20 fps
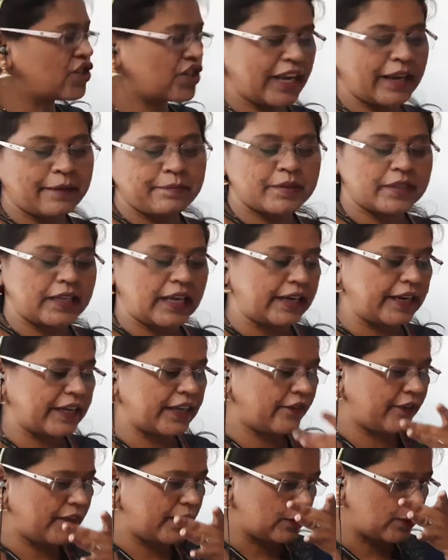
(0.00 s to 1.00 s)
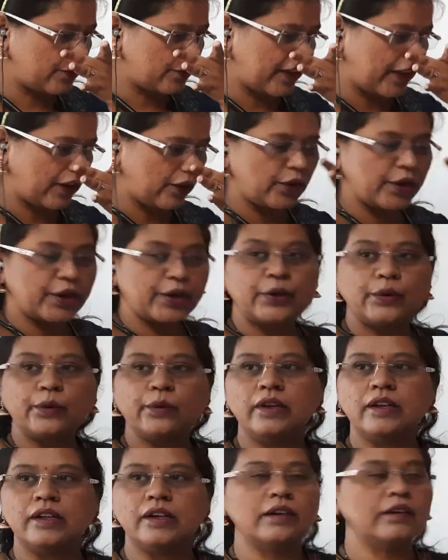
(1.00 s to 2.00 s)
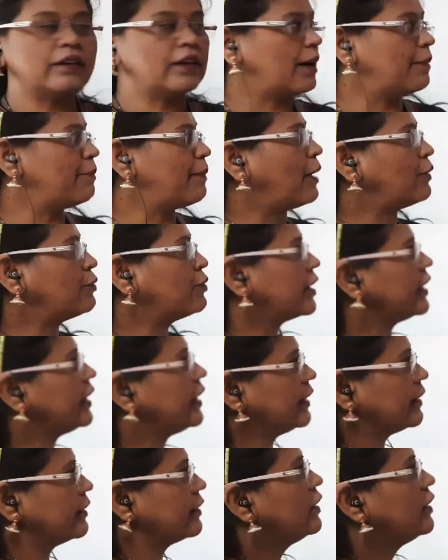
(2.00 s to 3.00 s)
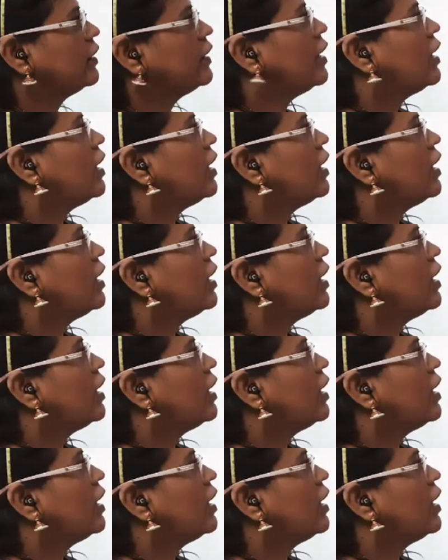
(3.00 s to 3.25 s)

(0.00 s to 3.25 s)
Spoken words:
shapes are given. So, we are going to learn about it.